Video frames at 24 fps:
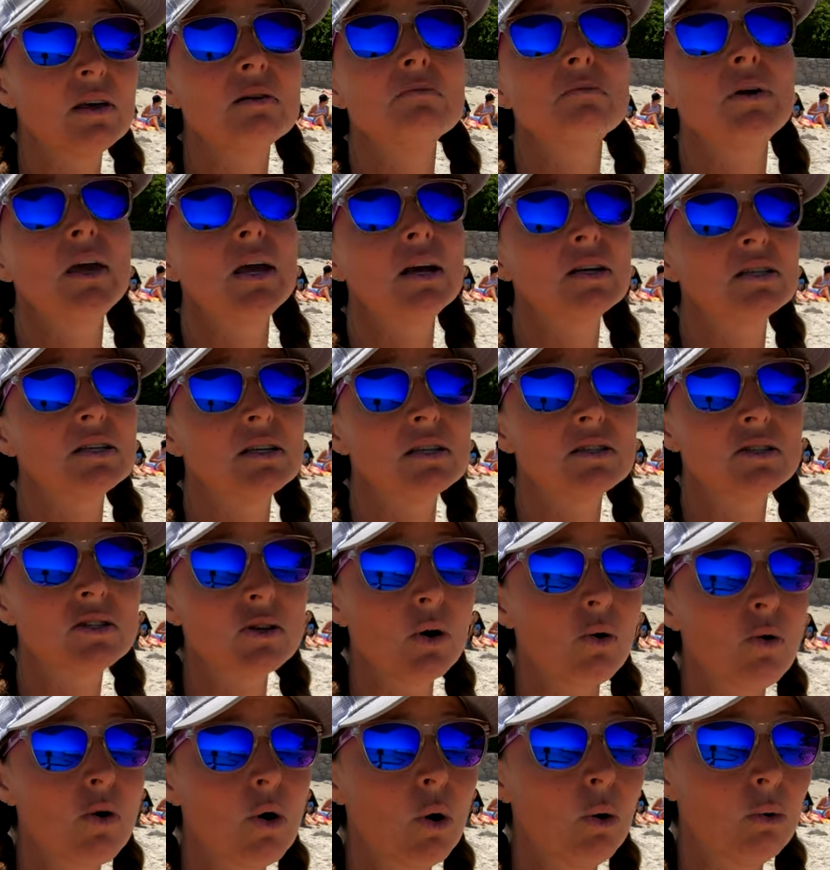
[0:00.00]
that makes it
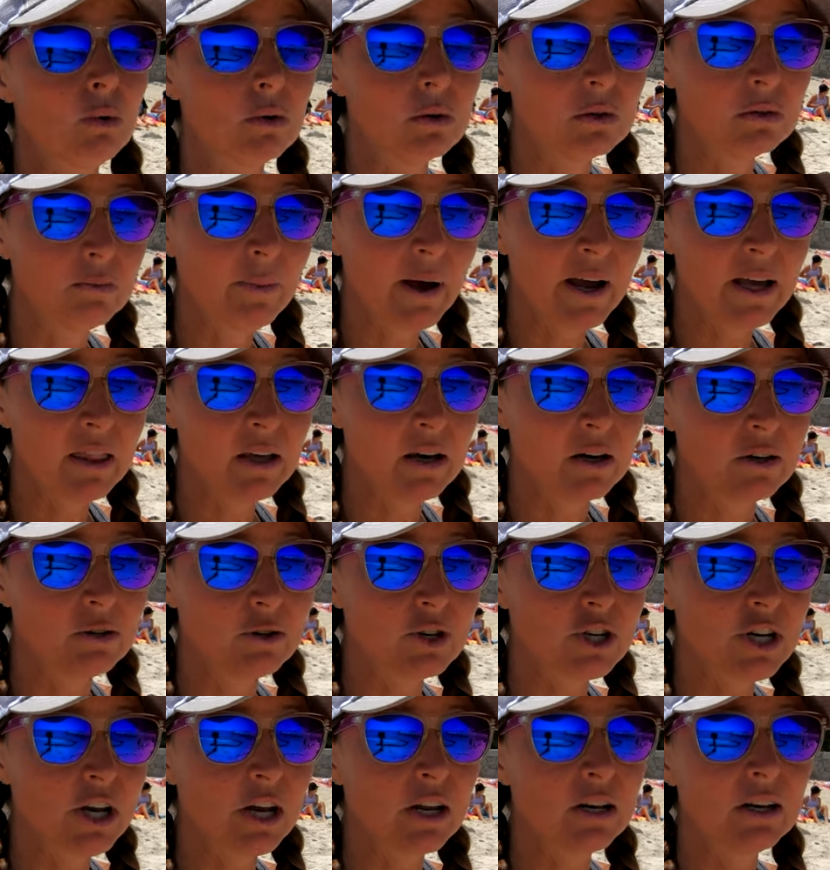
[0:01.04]
so cold by the
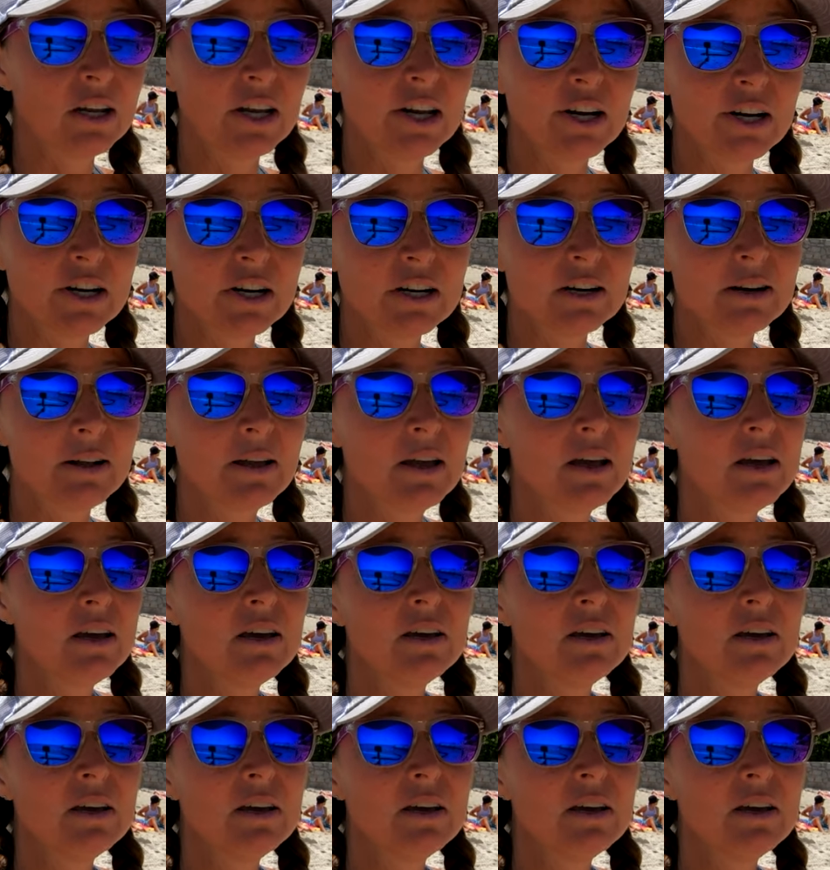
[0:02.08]
ocean here.